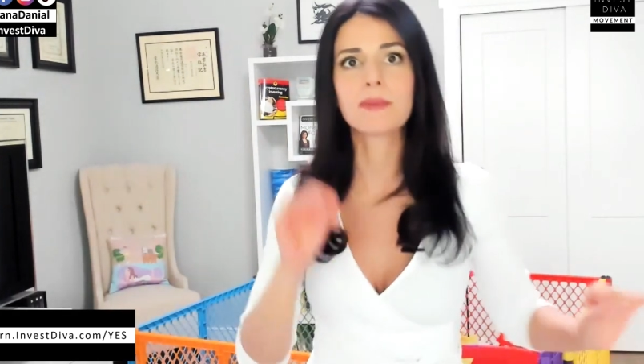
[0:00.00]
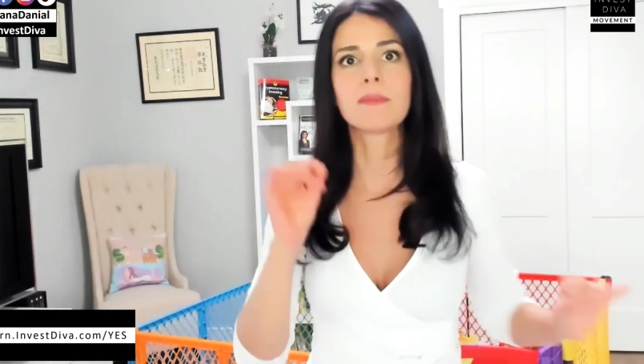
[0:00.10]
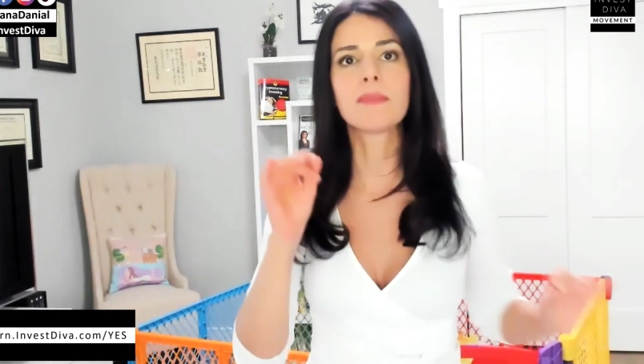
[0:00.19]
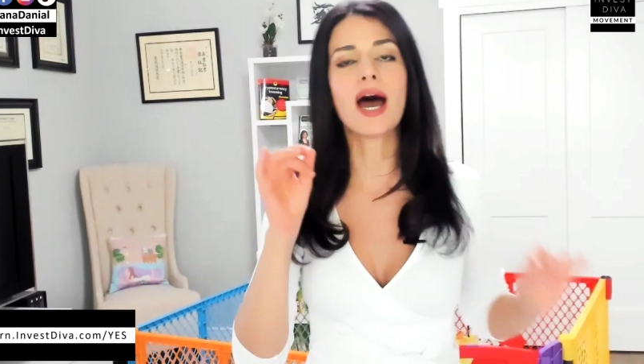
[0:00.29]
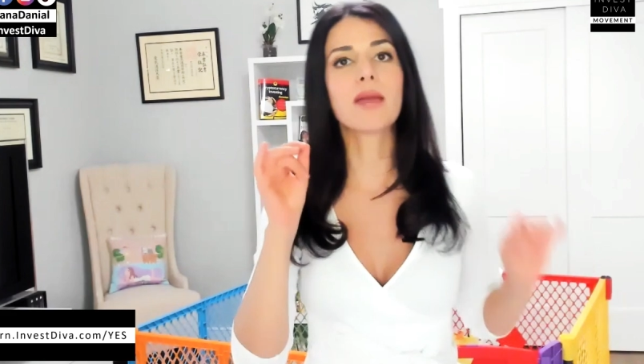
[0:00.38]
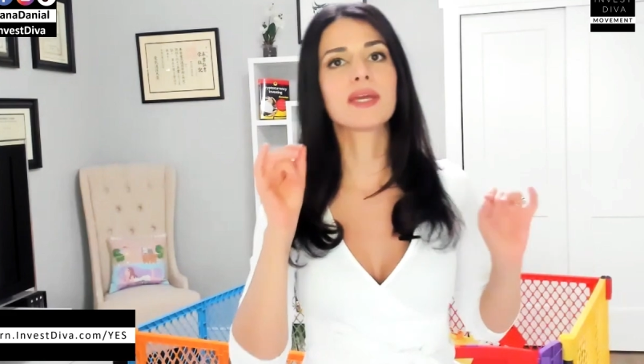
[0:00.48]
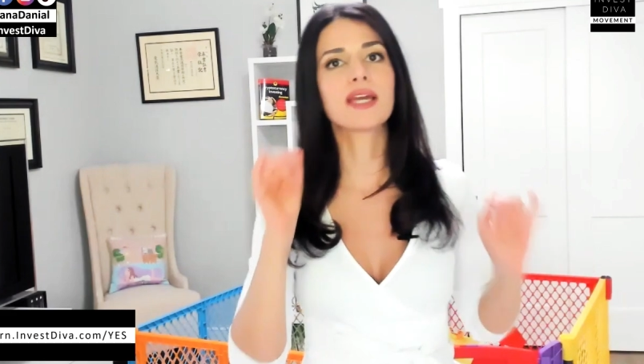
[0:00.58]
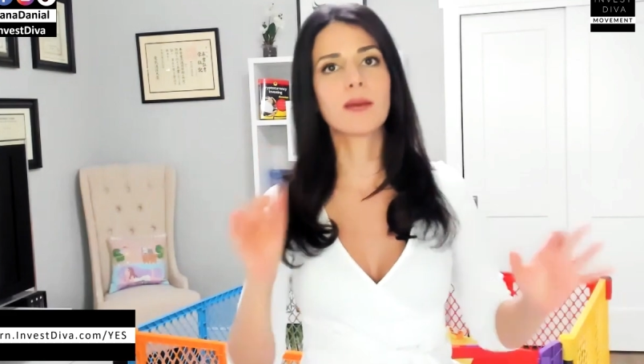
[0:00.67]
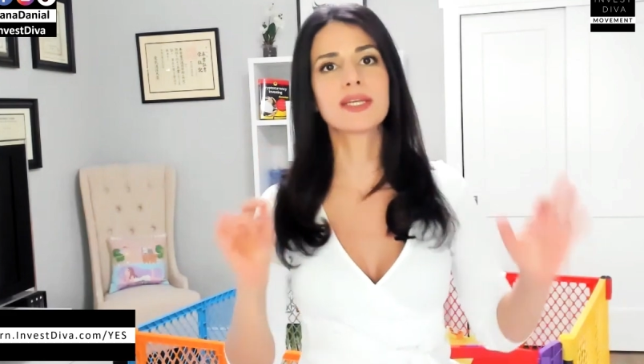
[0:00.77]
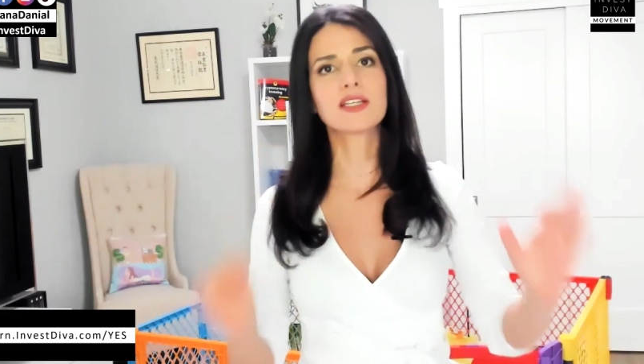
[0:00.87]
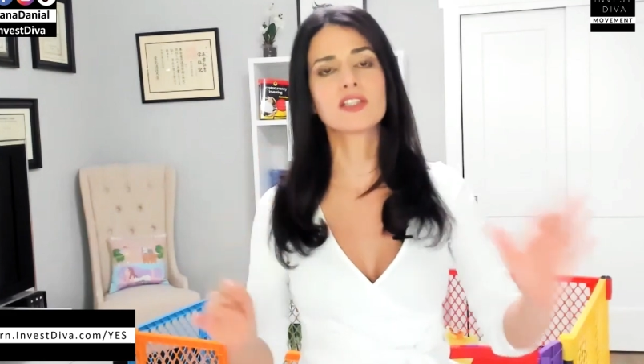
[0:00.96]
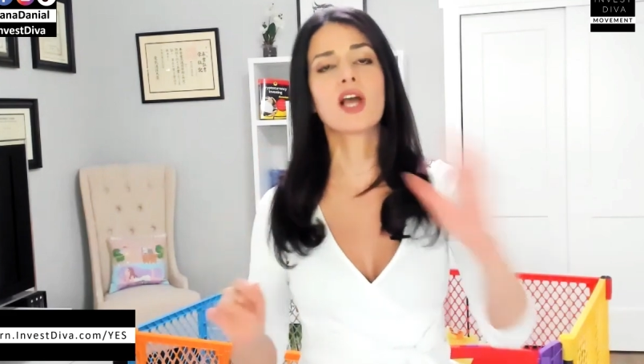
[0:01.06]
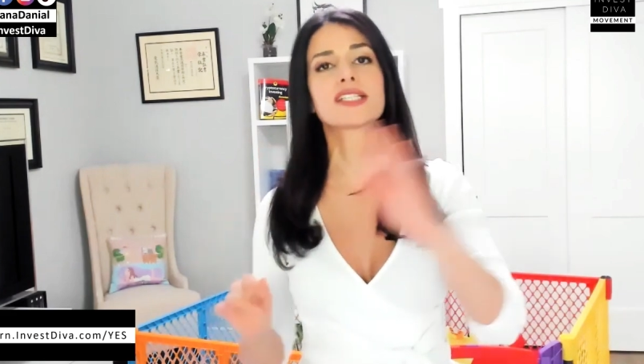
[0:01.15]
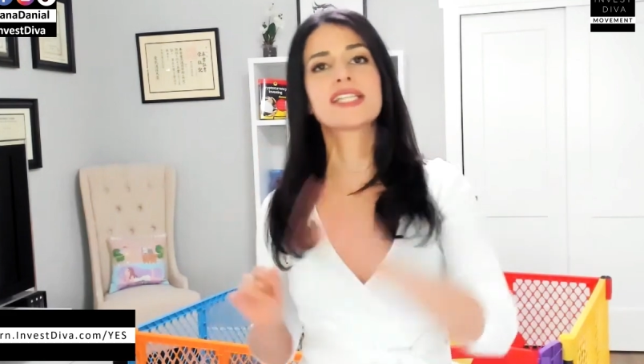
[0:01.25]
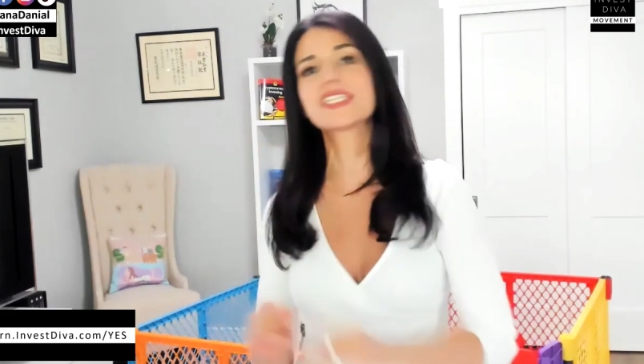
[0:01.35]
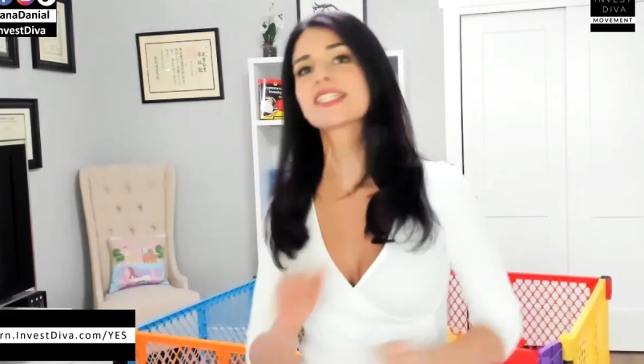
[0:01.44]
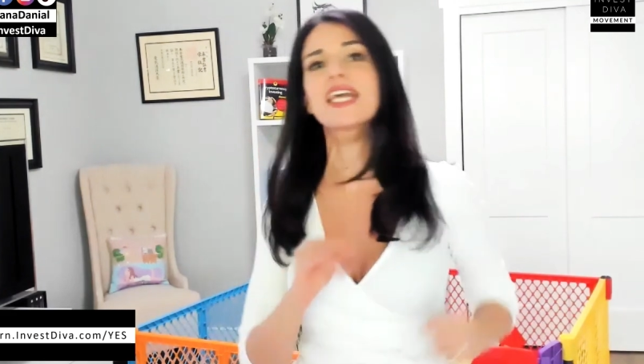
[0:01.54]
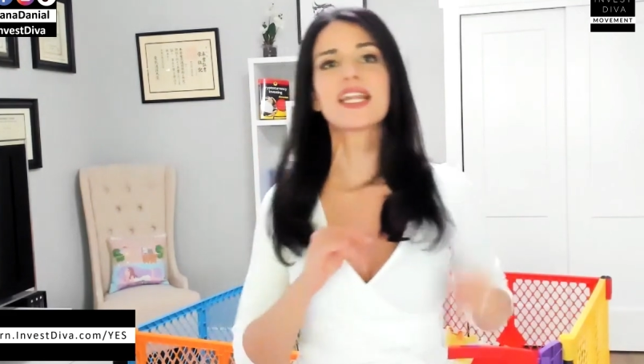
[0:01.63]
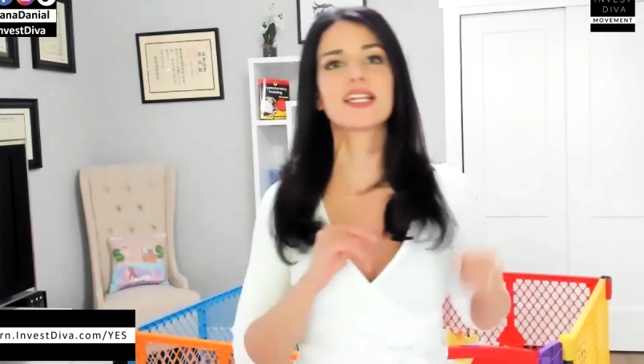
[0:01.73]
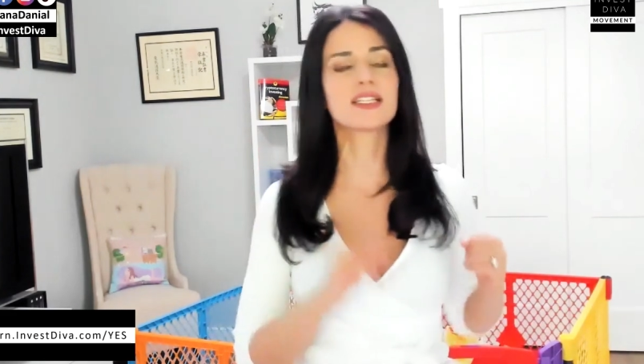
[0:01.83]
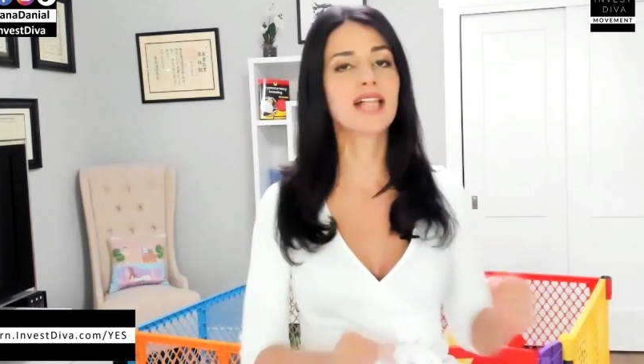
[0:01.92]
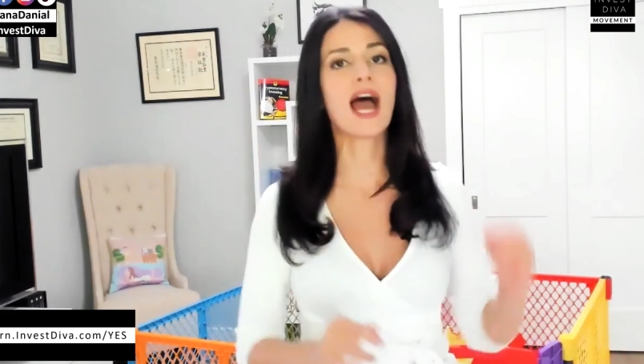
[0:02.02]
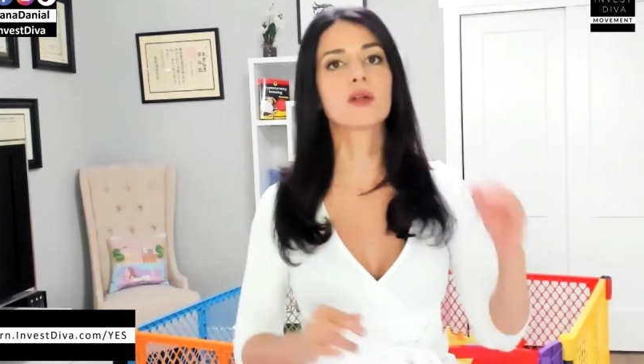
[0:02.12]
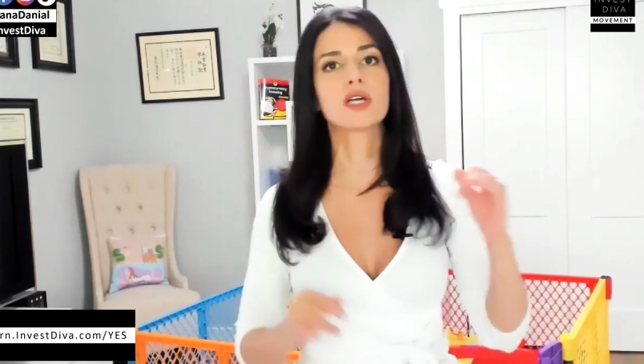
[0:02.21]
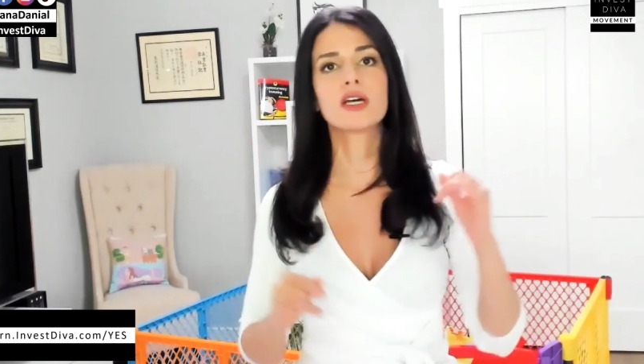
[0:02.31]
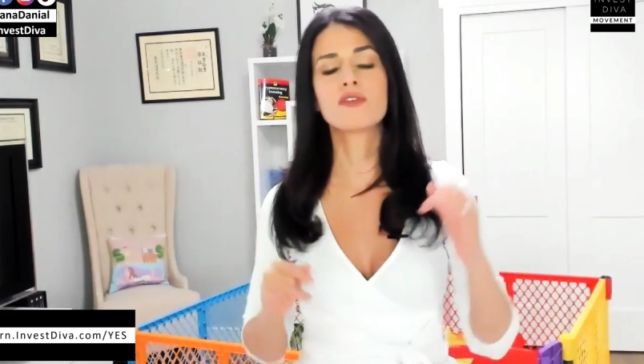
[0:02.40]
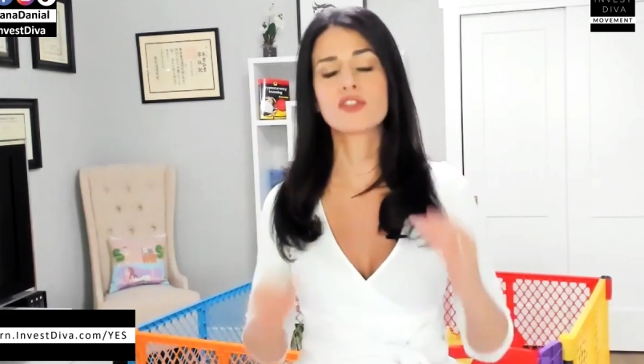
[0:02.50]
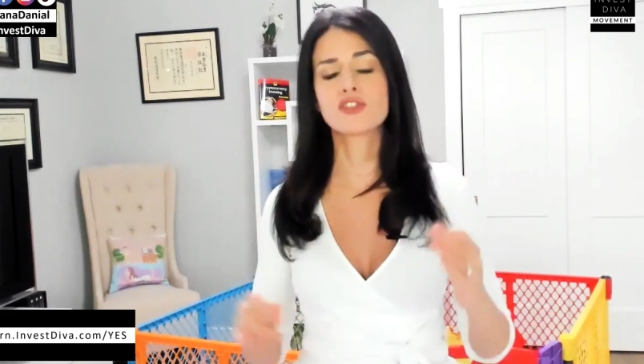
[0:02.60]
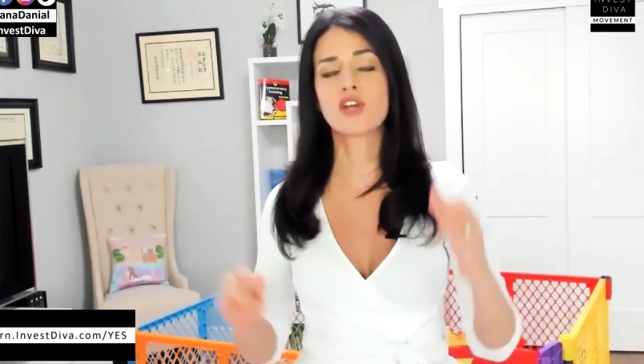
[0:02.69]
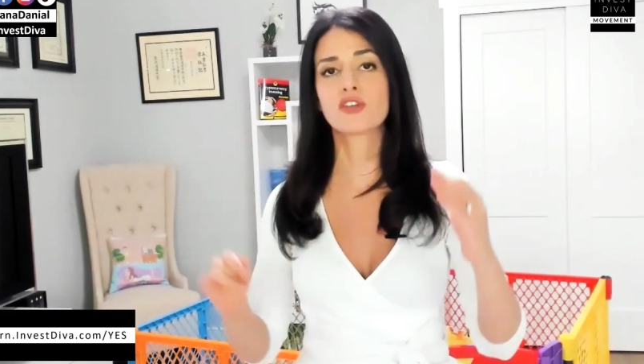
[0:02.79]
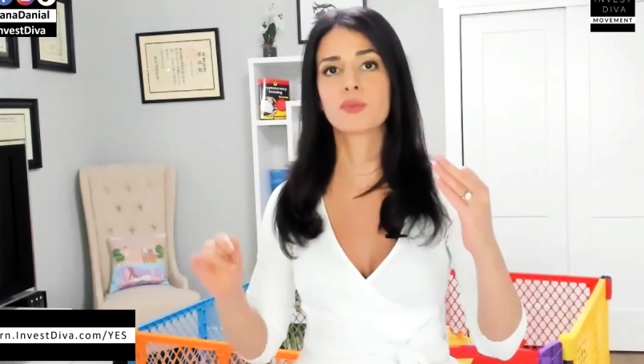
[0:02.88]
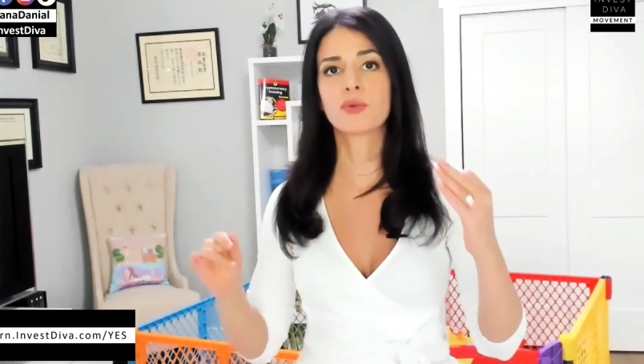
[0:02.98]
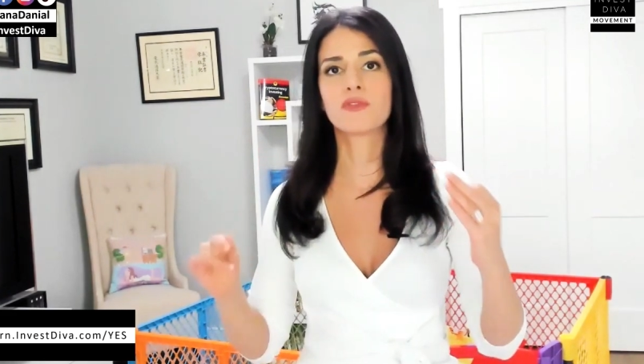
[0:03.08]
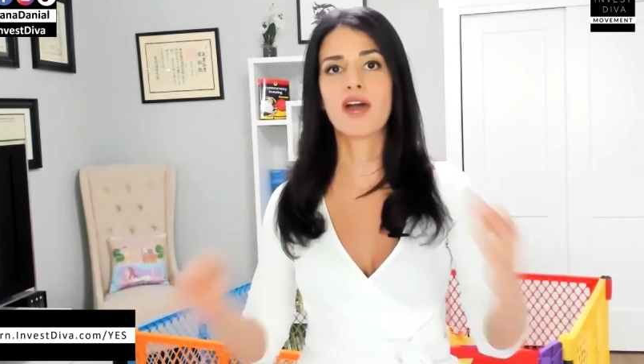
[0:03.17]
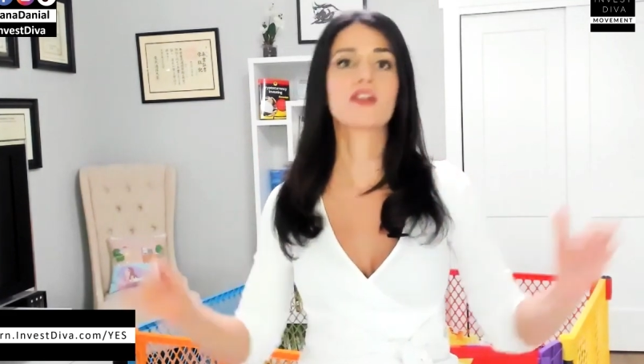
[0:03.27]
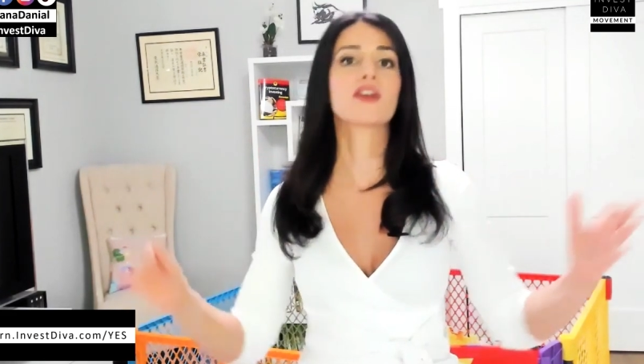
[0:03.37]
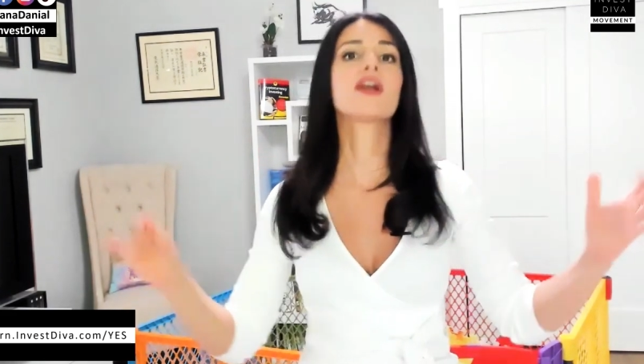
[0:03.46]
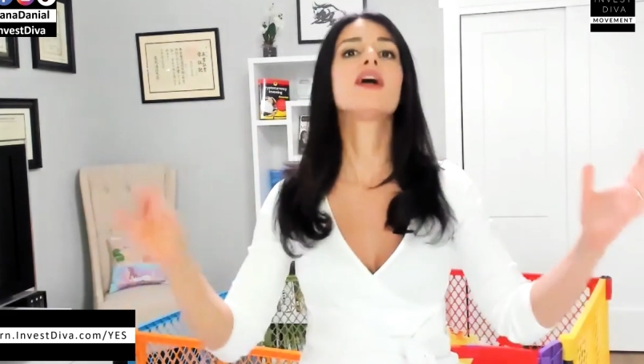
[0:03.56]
by becoming TikTok's designated cloud infrastructure provider.